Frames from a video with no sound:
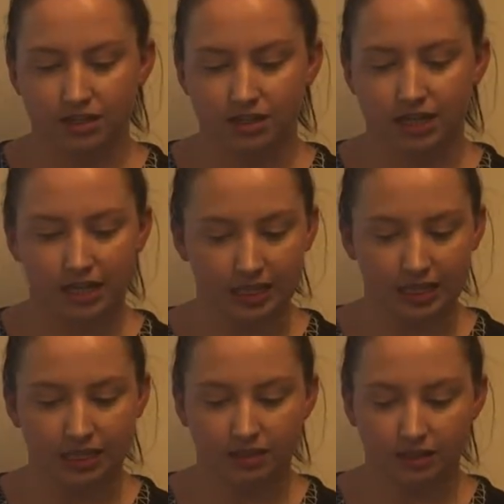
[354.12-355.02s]

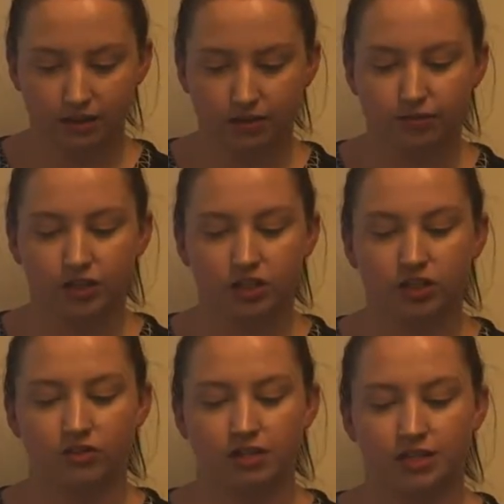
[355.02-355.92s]
Secondly,
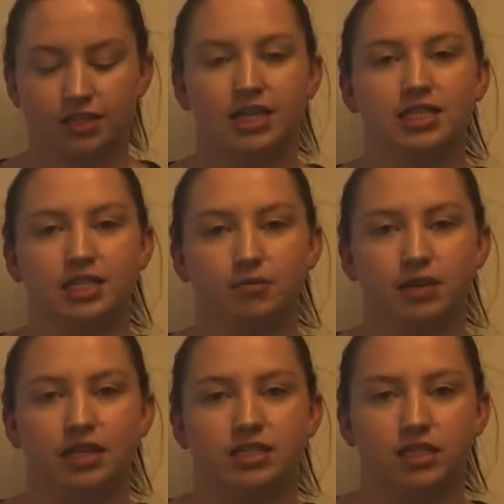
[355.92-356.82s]
infection of the stent
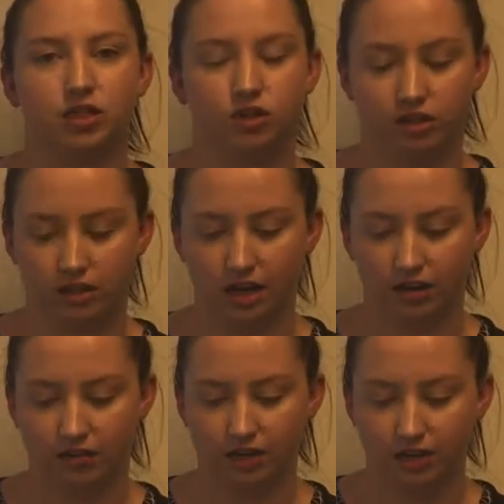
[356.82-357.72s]
implanted in John's
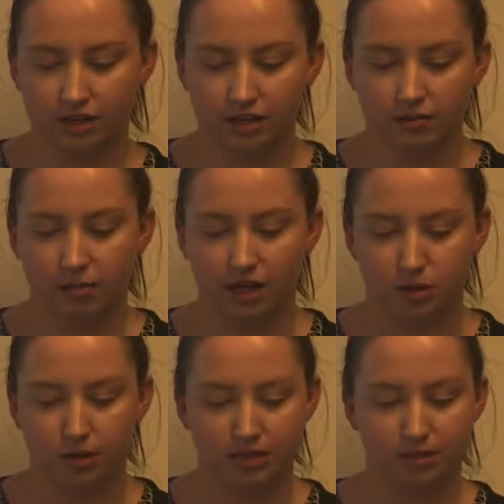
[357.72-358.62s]
artery,
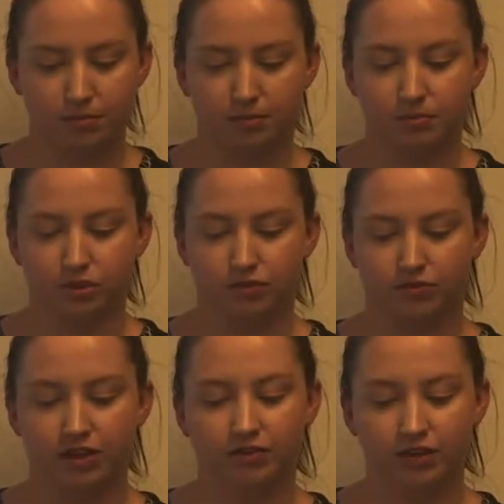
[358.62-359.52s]
marked by symptoms of
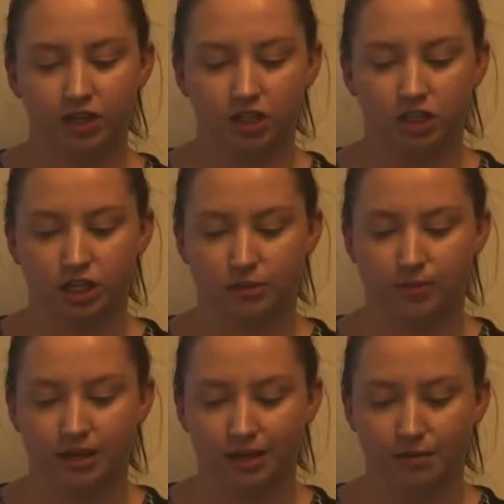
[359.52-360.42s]
fever, chest
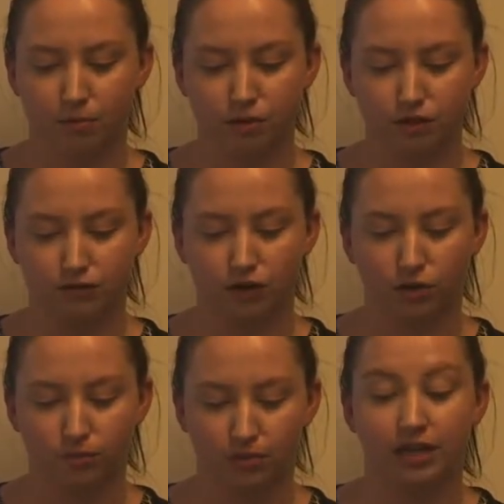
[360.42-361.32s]
pain, and positive
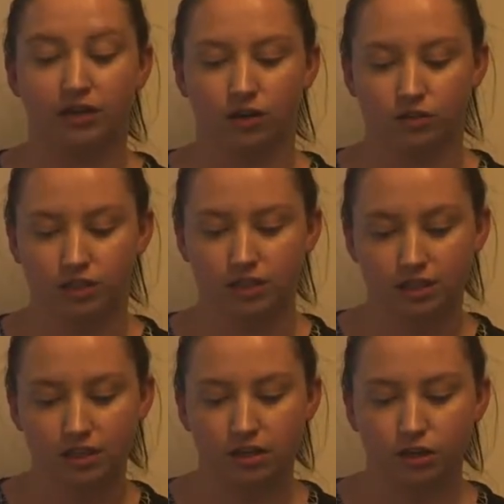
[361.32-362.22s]
blood
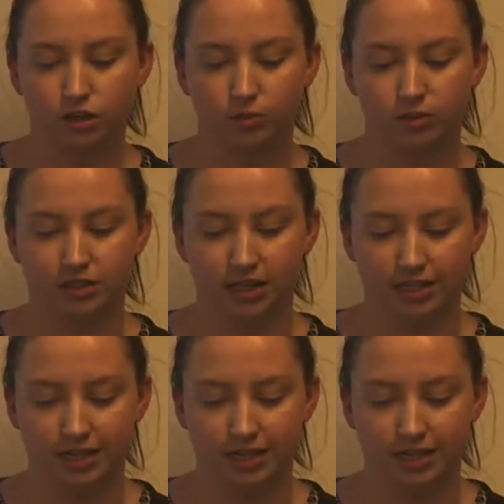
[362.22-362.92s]
cultures, could present